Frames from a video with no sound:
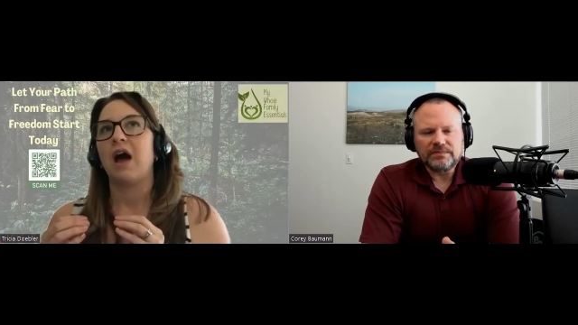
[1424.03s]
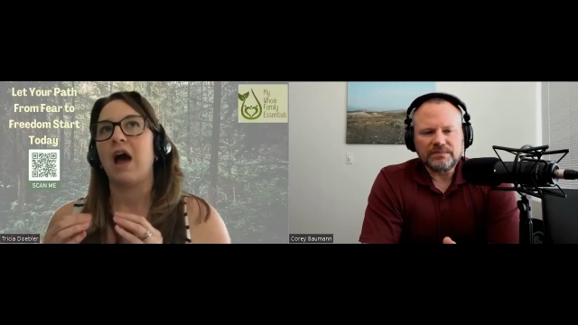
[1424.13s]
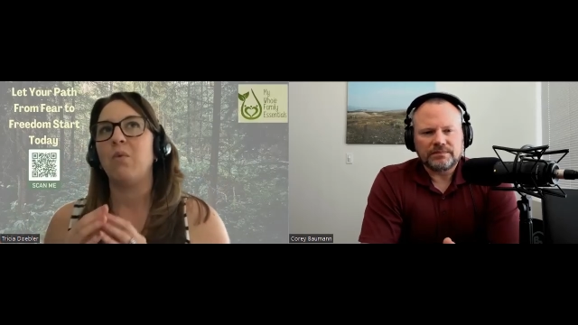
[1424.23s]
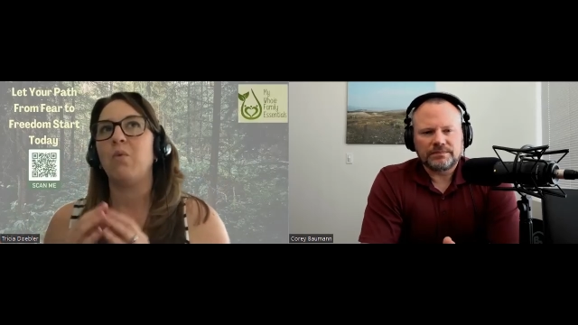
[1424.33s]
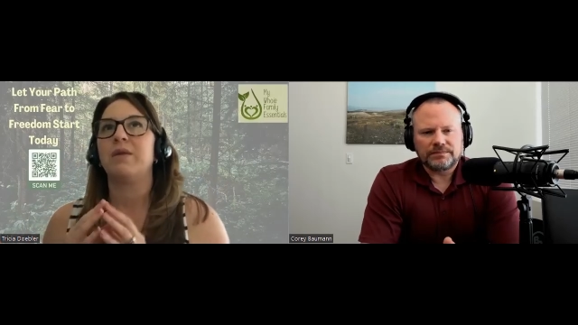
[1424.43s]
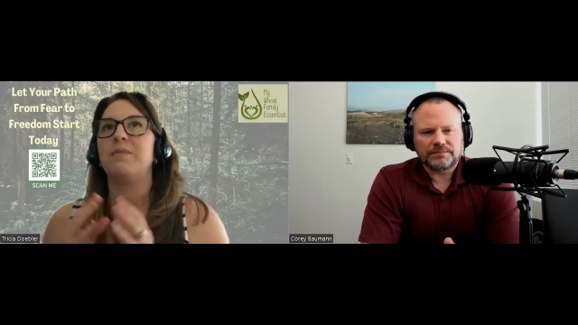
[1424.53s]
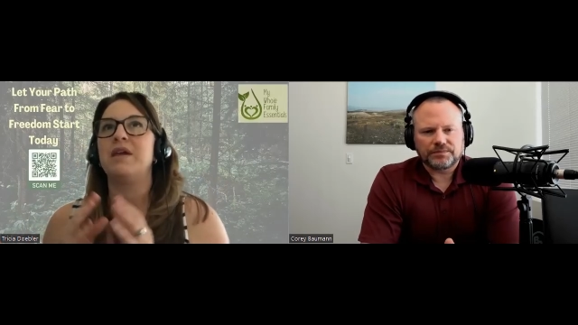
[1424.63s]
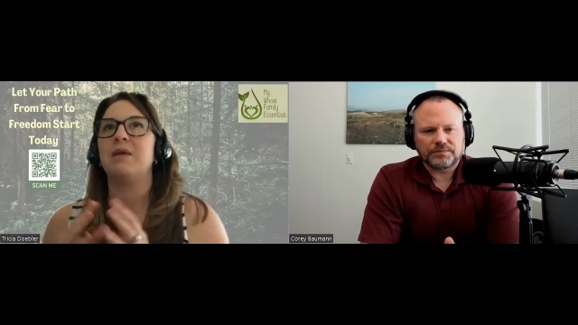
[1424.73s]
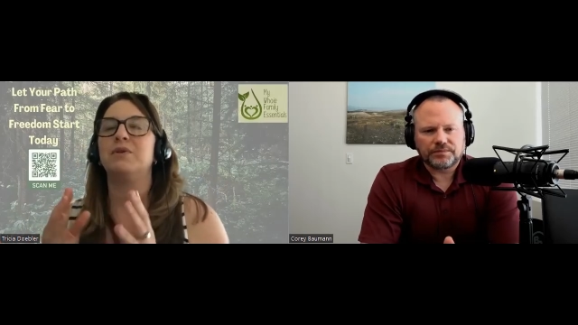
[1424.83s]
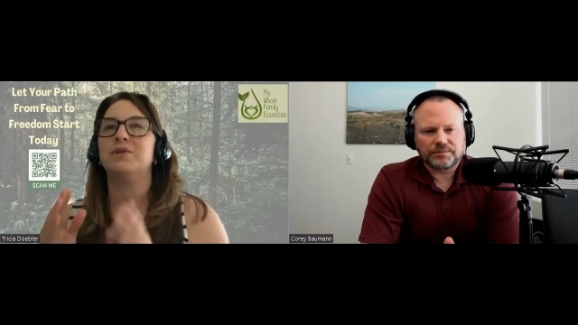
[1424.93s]
Speaker 1: i want to
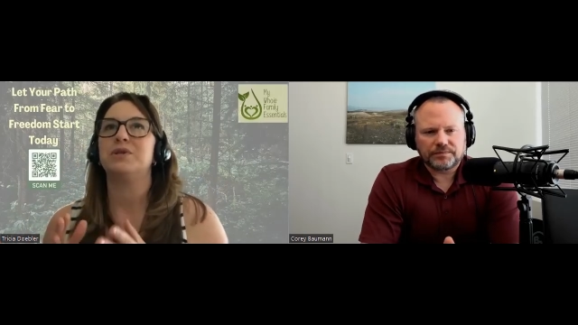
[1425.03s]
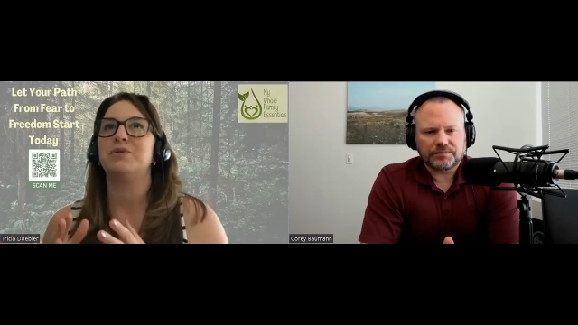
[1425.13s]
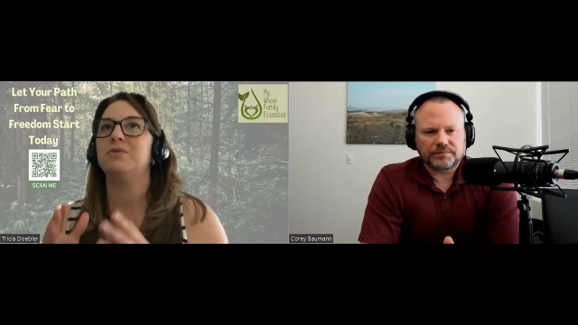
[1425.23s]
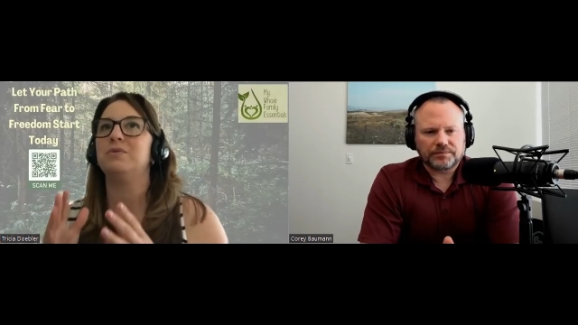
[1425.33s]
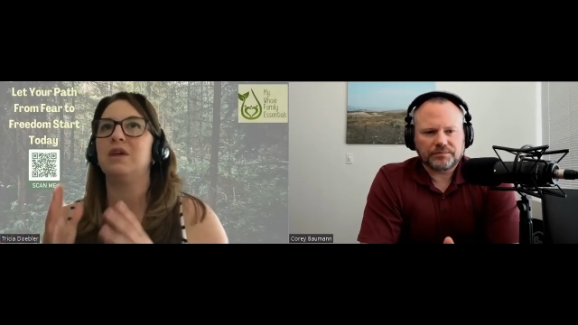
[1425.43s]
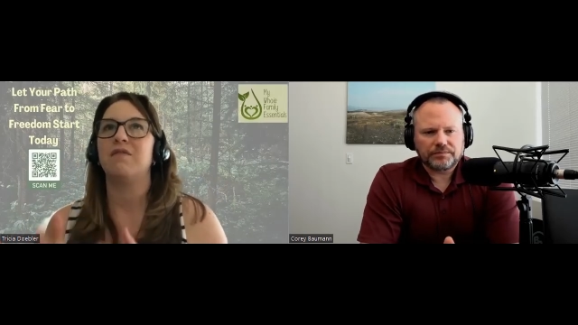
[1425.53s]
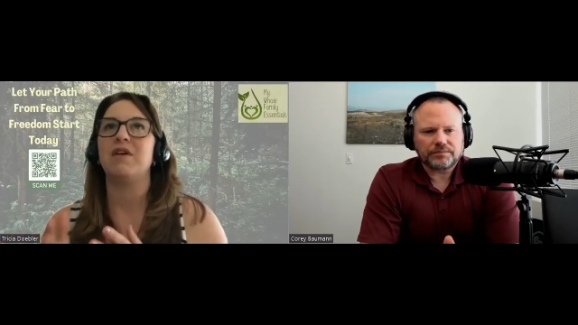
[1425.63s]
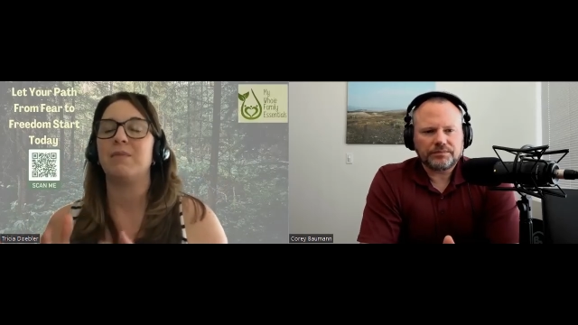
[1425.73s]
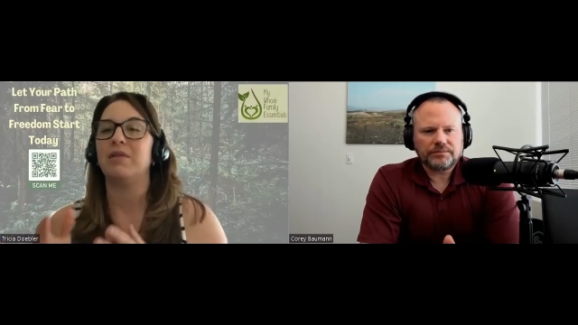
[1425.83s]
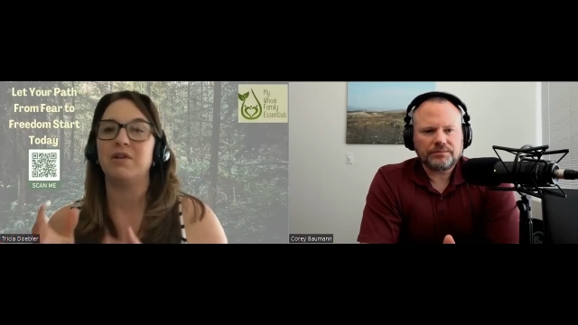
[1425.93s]
be able to give
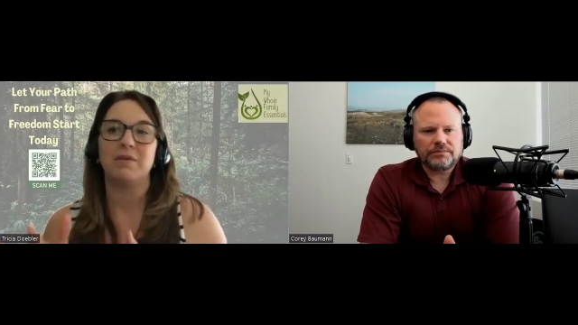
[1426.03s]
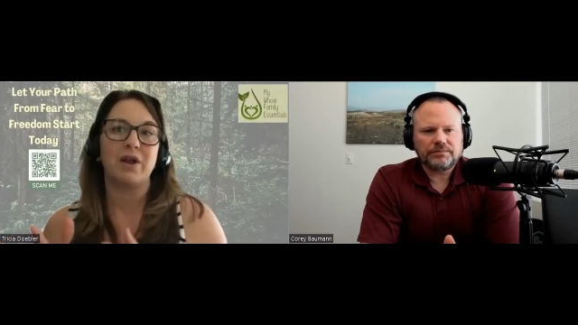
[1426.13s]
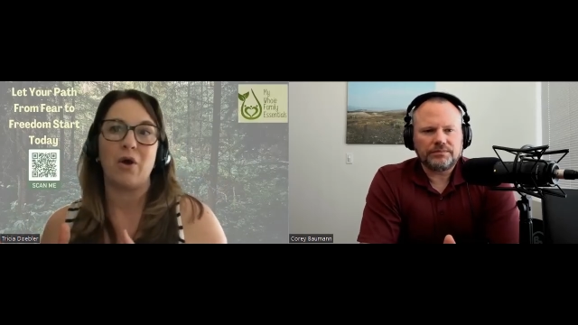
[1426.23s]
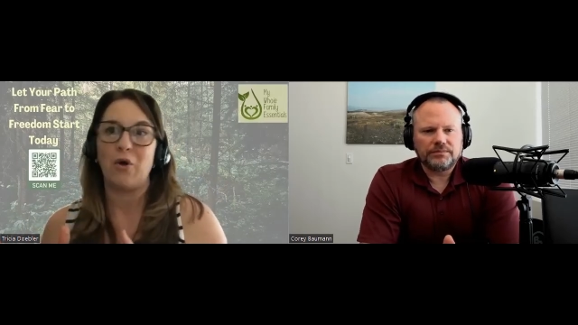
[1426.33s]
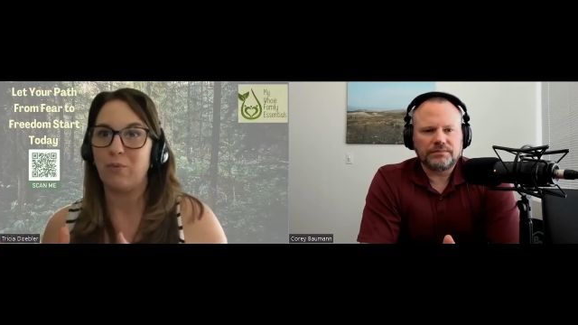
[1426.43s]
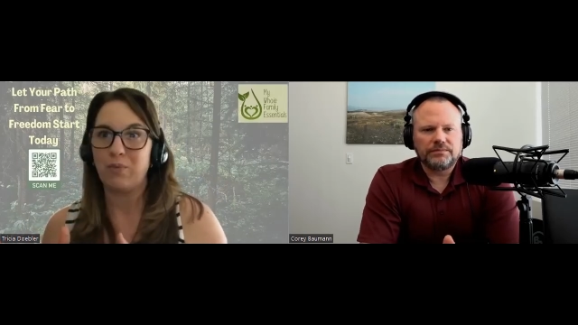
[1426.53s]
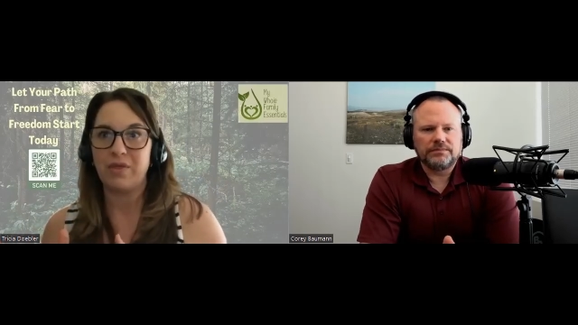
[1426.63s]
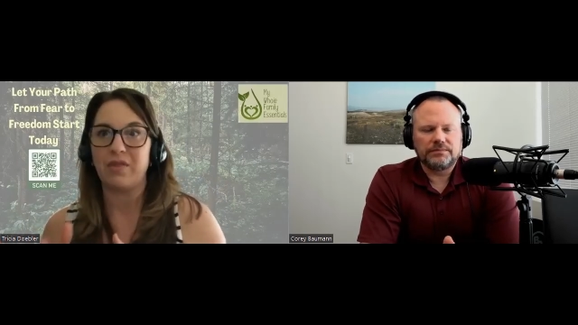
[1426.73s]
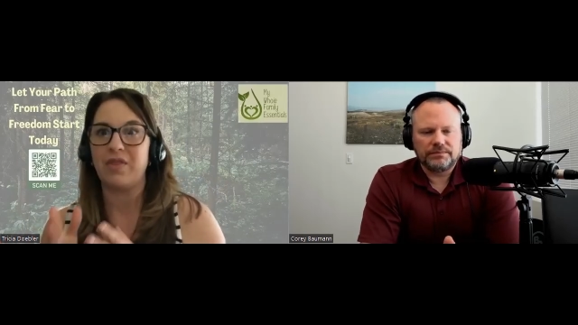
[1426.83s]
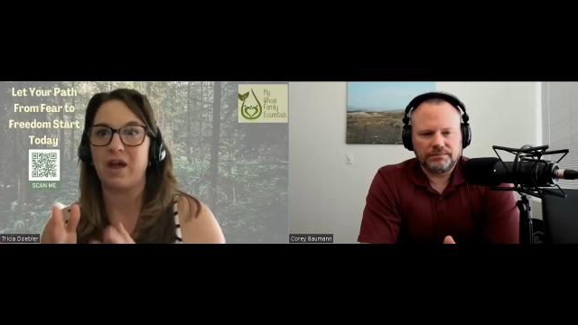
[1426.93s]
them a little bit of hope
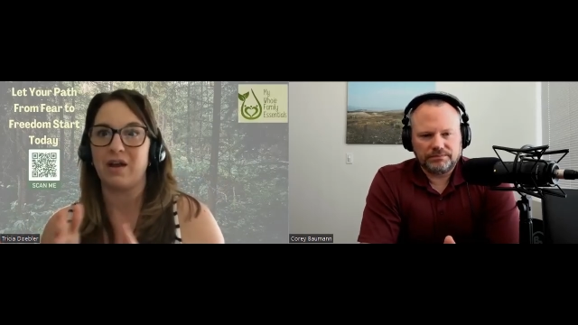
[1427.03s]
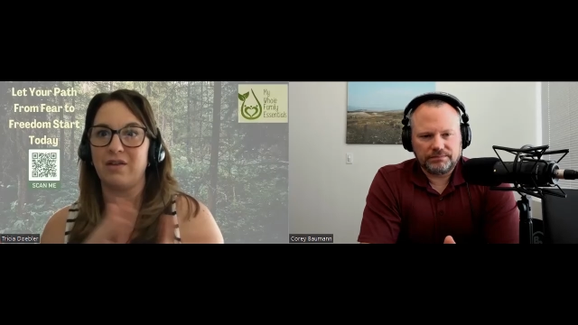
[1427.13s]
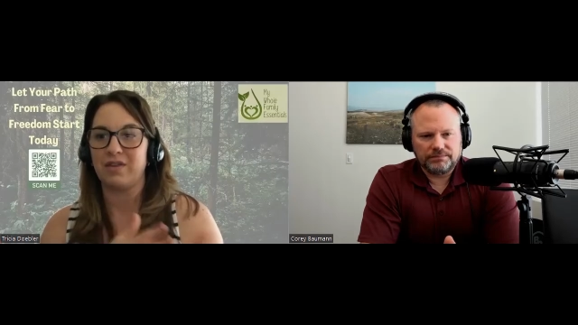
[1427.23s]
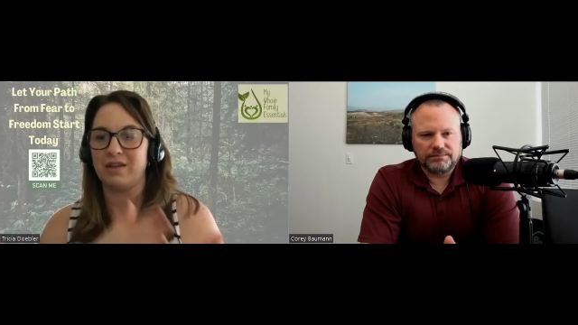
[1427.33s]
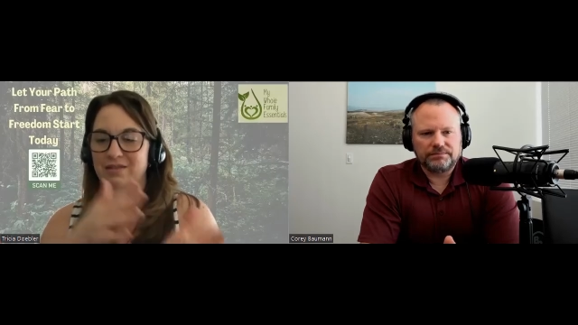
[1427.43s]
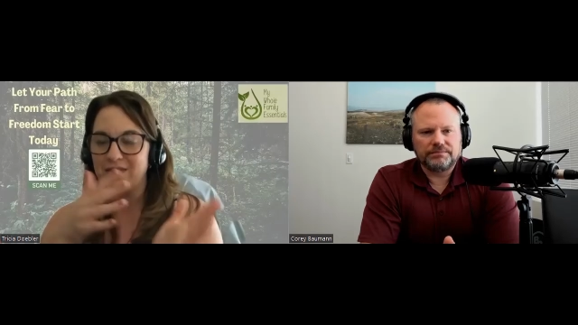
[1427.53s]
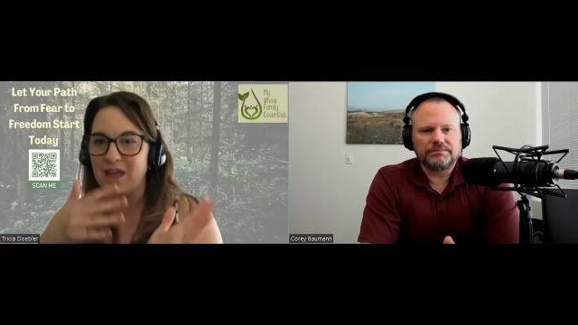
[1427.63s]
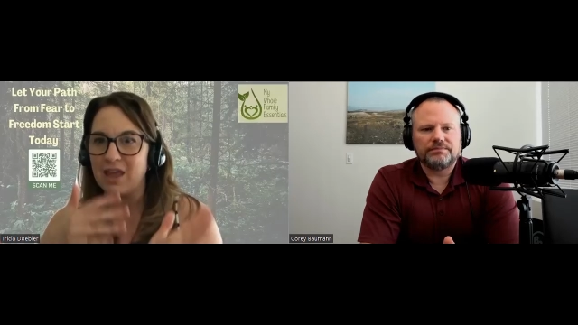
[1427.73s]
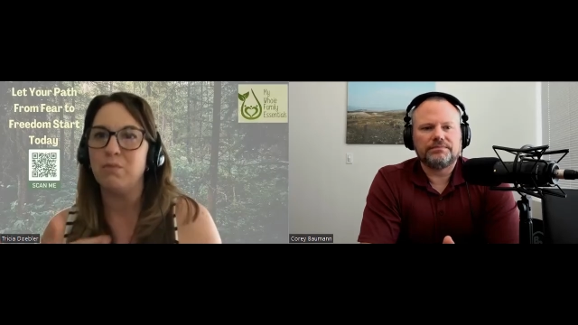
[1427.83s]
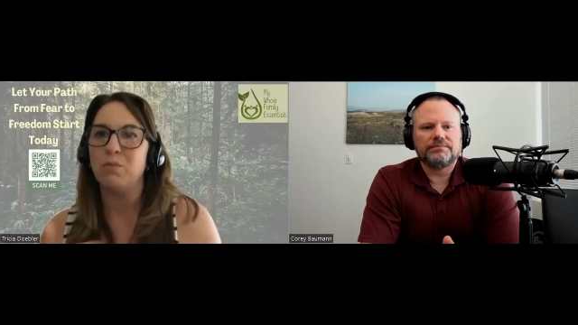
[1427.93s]
that they're that they
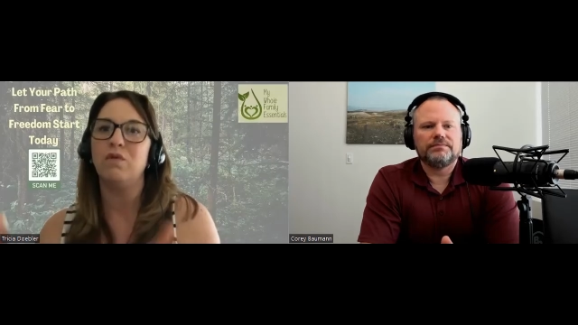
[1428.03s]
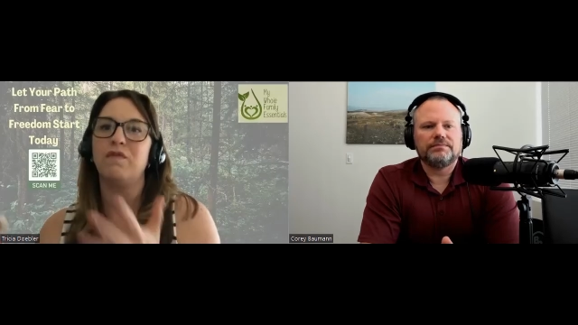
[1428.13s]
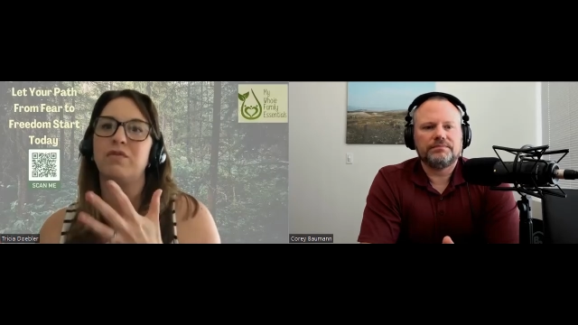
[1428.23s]
can move